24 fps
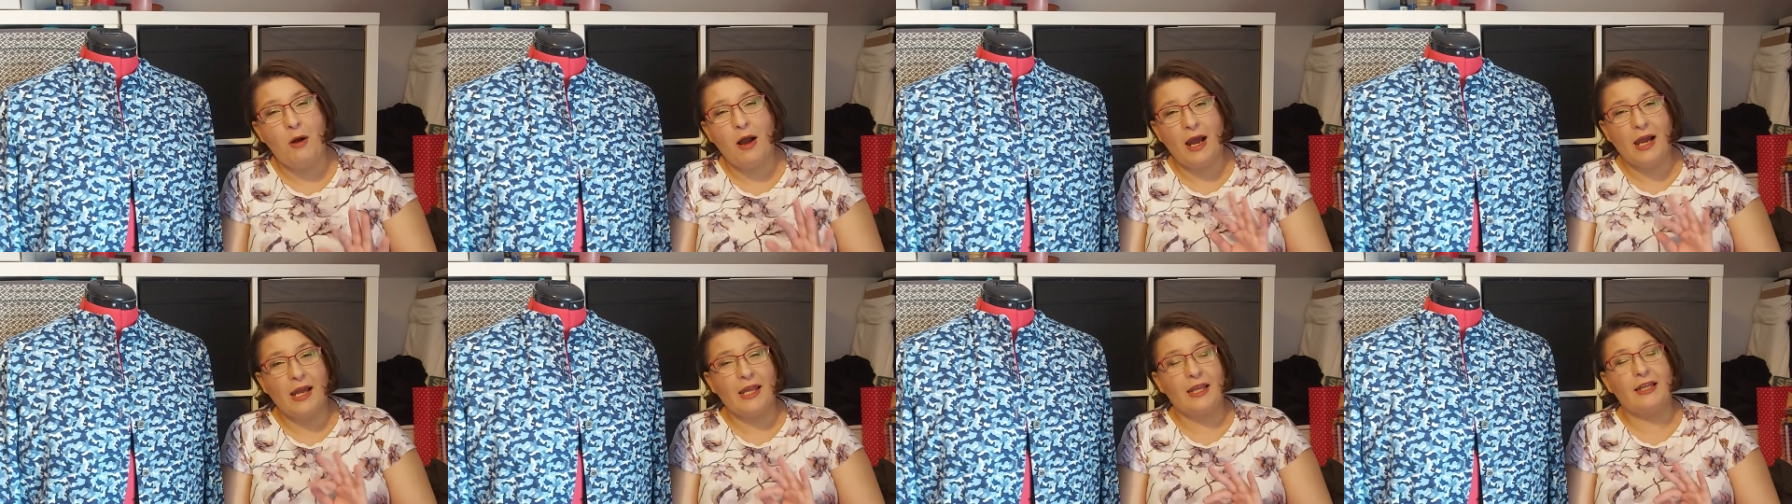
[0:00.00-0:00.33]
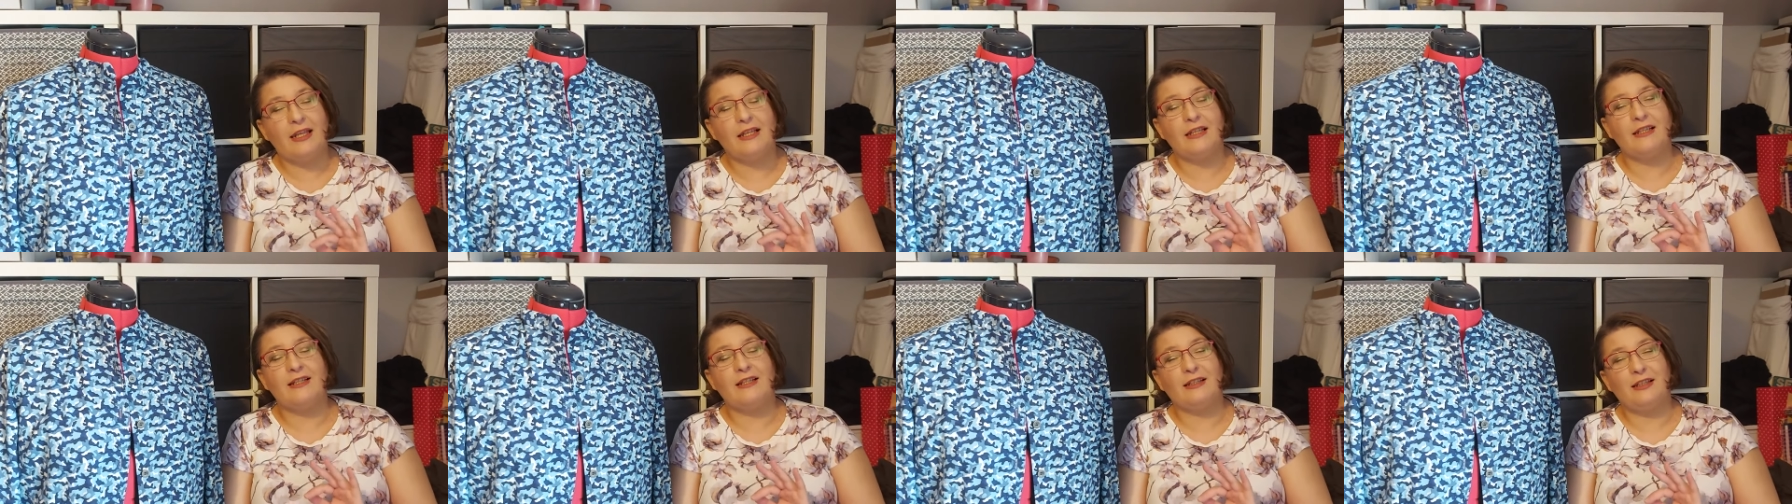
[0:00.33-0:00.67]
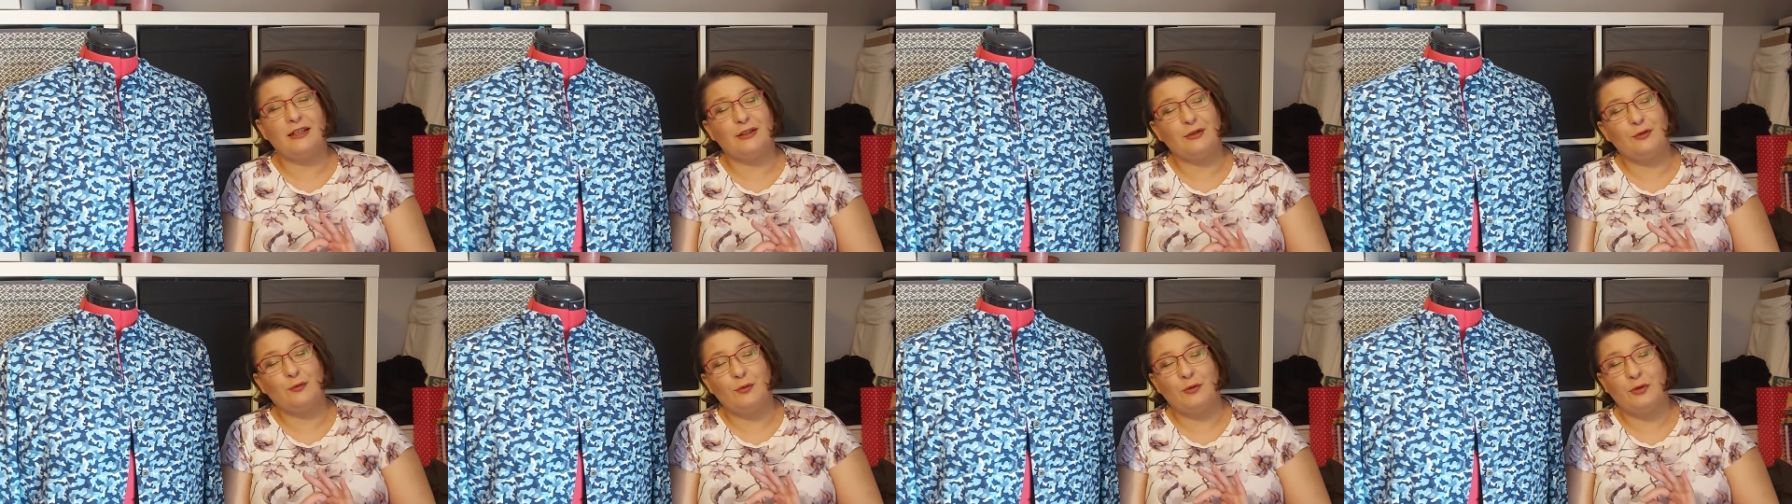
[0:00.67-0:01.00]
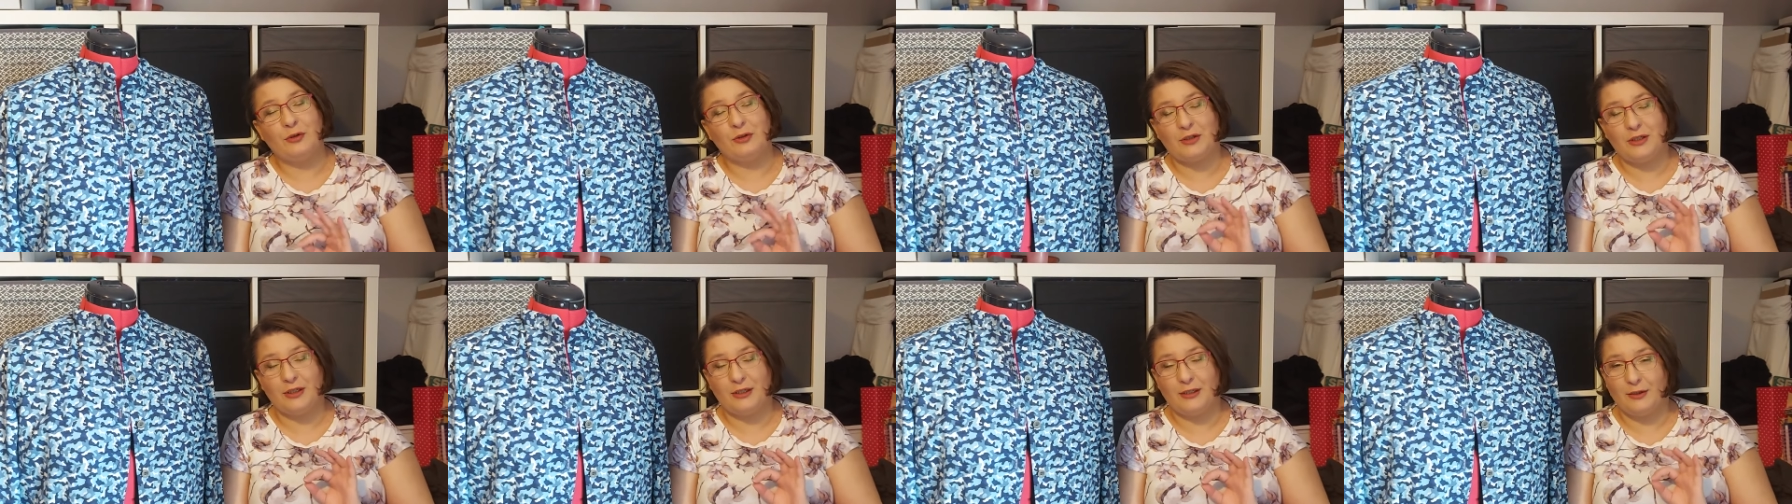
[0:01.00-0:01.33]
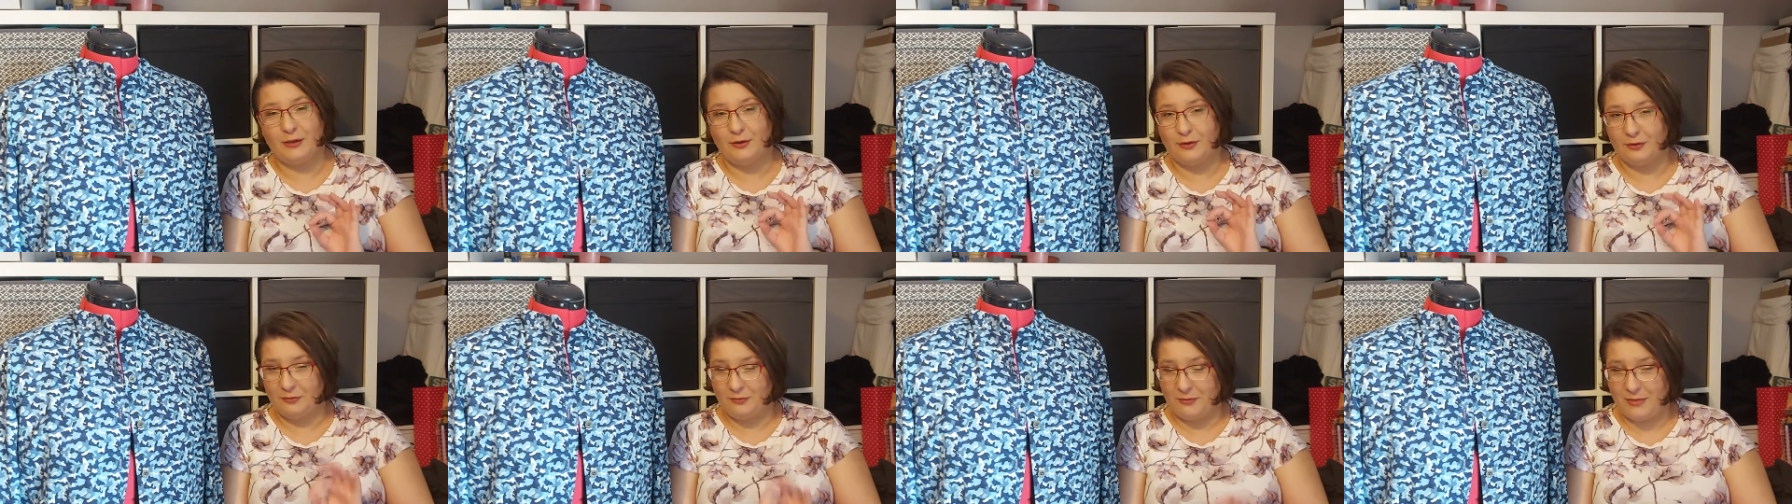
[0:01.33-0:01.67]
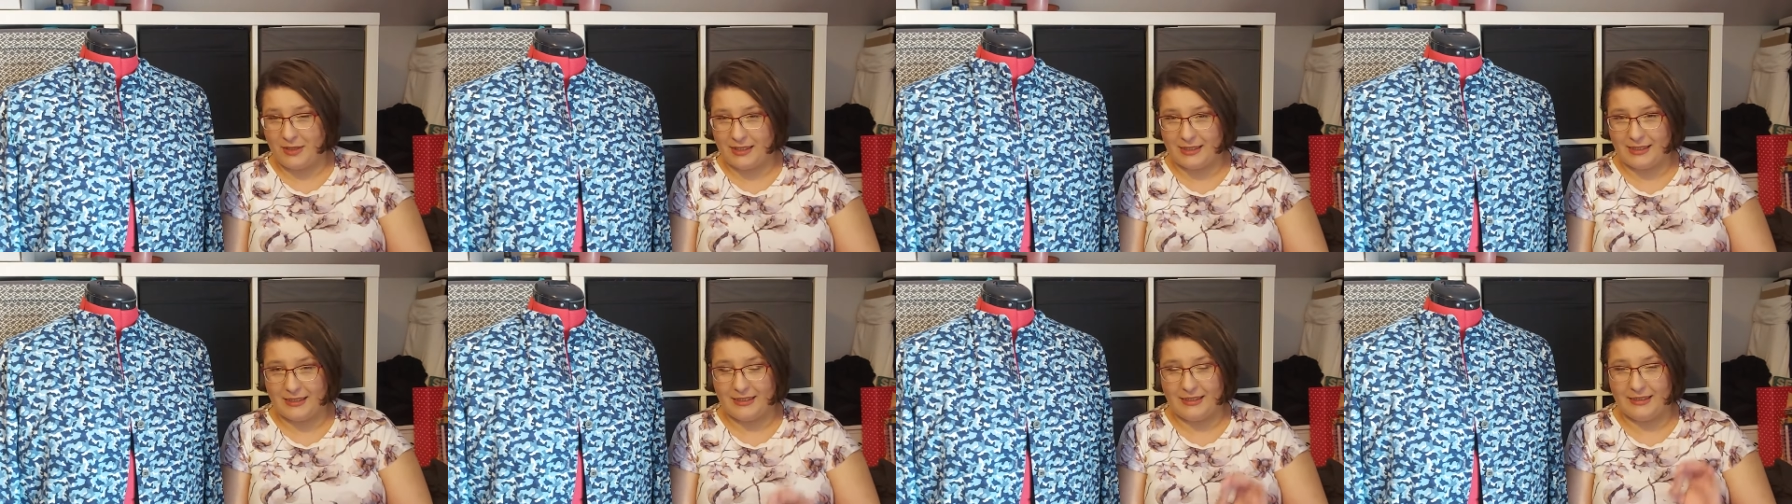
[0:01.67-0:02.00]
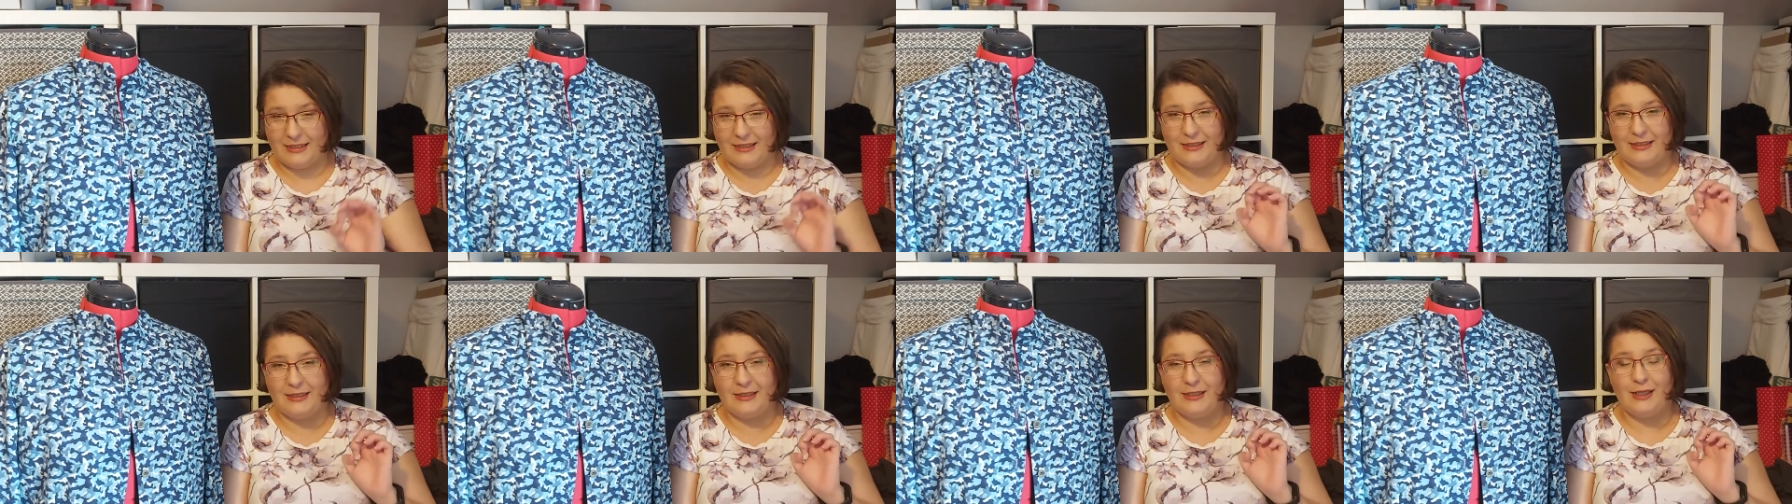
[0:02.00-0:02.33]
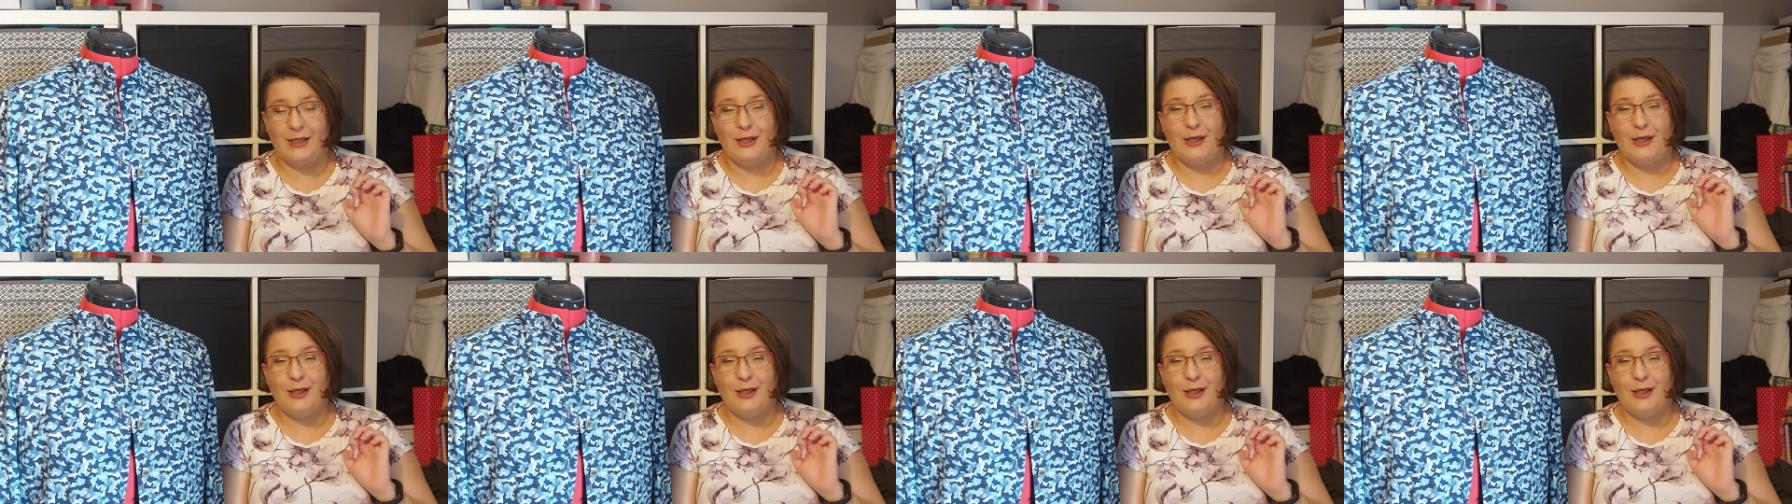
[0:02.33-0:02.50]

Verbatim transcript: i can start working on muslins